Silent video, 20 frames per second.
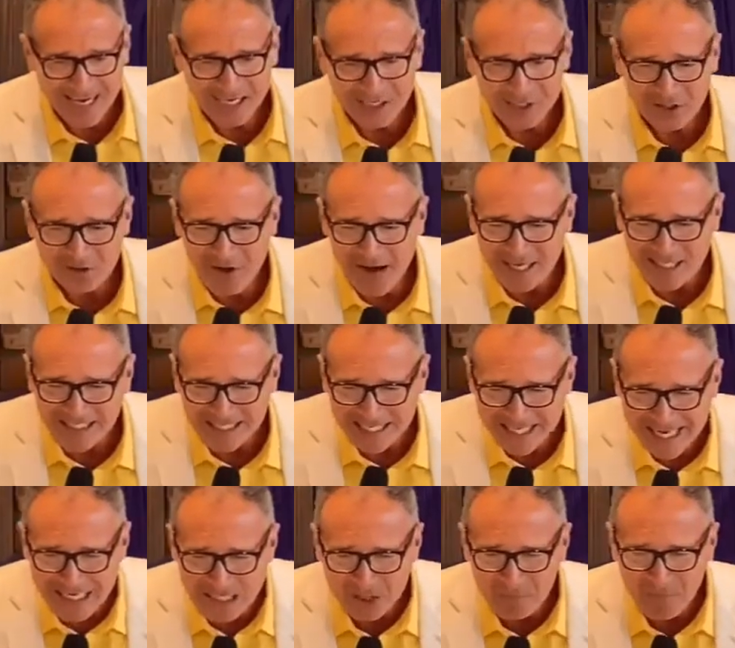addressed
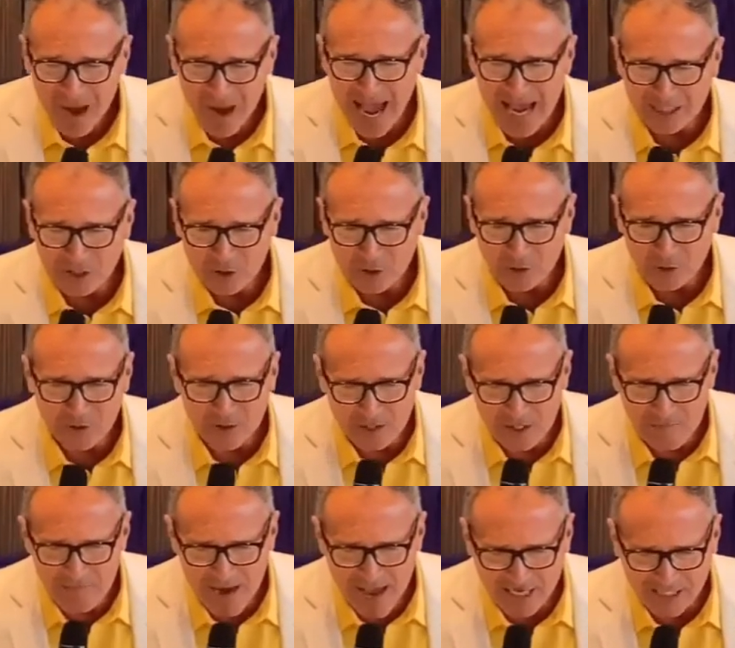each pastor,
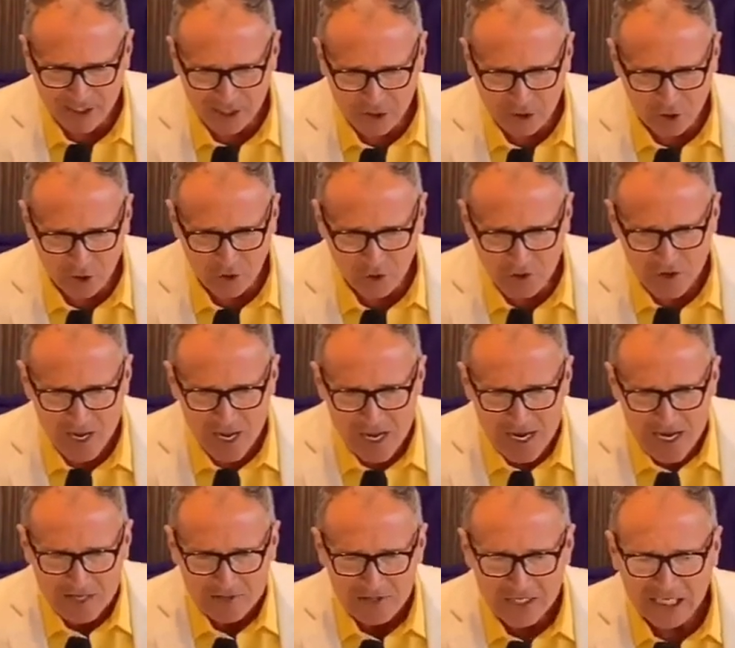the messenger.
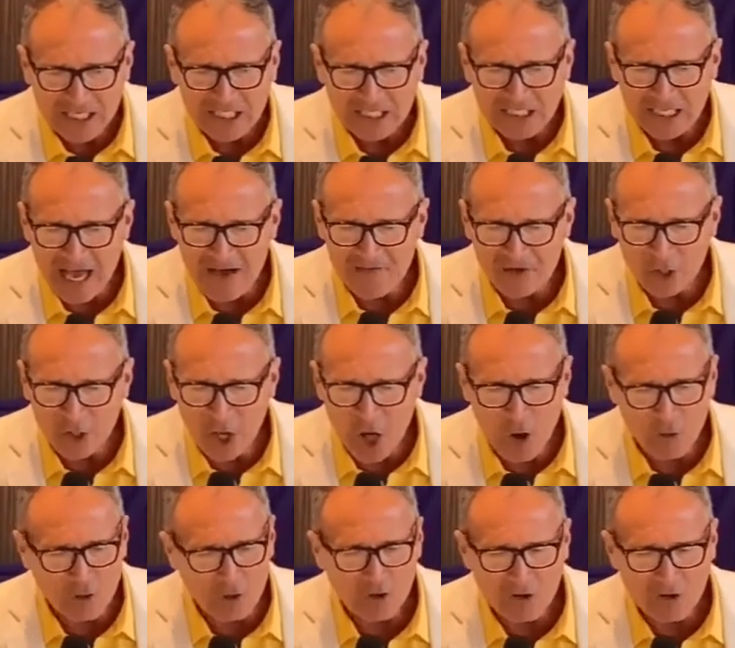These seven local